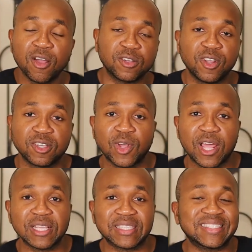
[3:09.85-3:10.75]
you're not
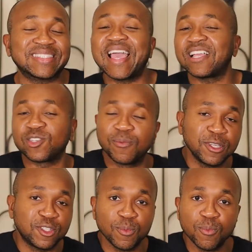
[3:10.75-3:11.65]
trying to get
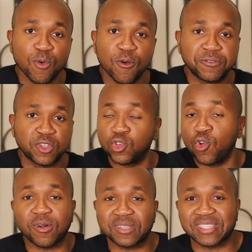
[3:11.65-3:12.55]
somebody to move to
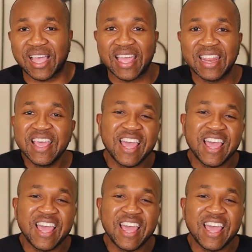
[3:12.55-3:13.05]
your side,